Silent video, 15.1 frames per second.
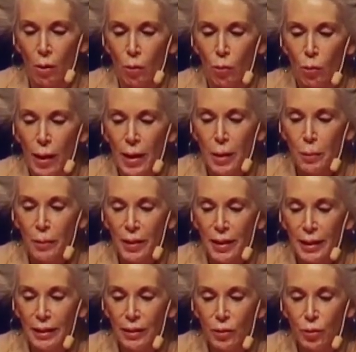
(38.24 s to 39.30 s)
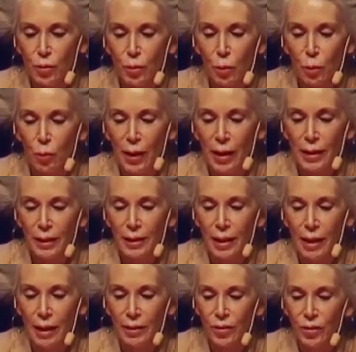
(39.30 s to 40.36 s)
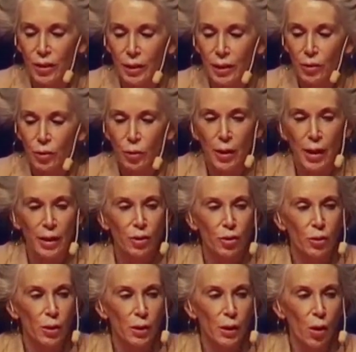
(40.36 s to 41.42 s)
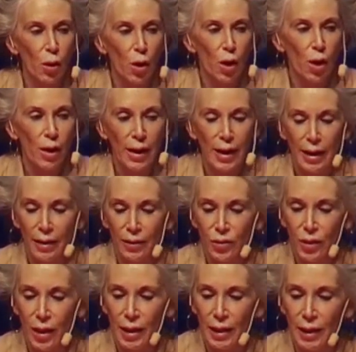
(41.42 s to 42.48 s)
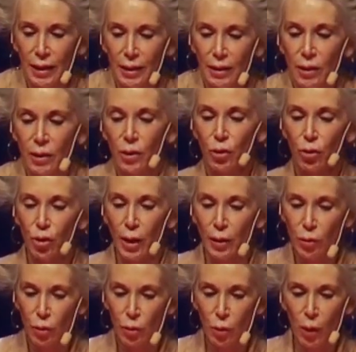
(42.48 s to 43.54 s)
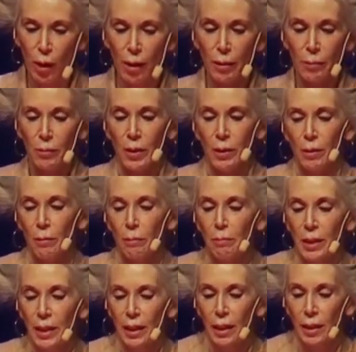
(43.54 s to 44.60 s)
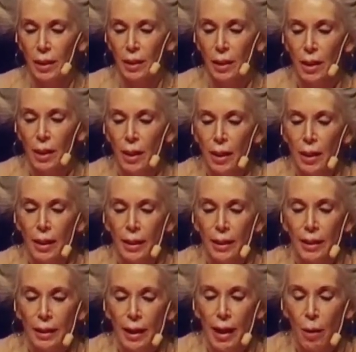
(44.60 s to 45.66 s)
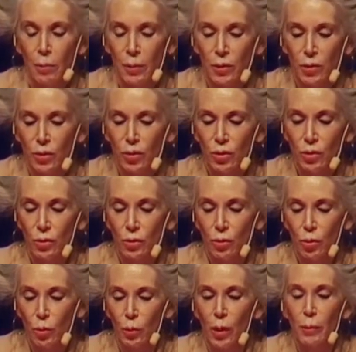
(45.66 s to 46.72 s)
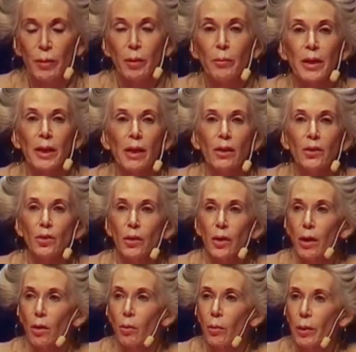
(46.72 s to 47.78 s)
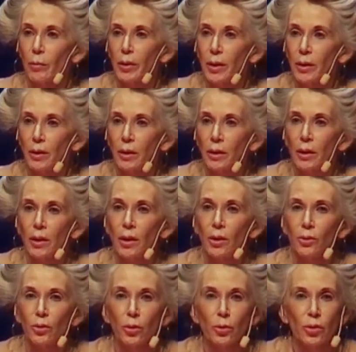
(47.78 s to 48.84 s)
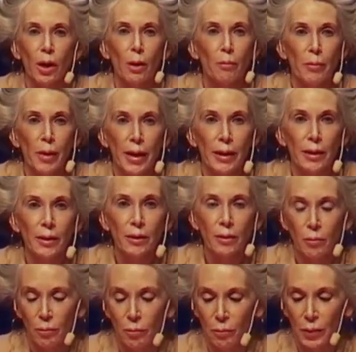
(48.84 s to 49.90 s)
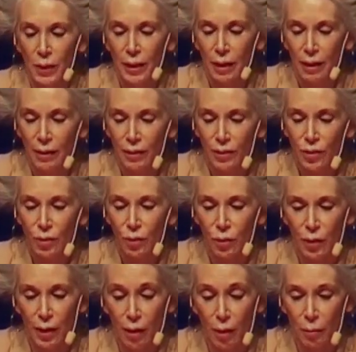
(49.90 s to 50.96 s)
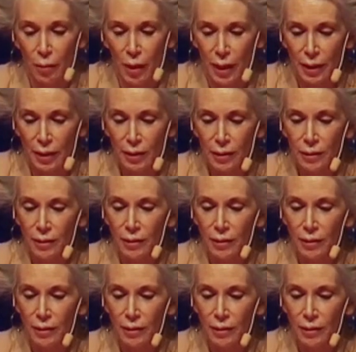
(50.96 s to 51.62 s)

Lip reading: Rape is recognized in international law as a gender crime, meaning it happens to women because they are women, to some men because they are men.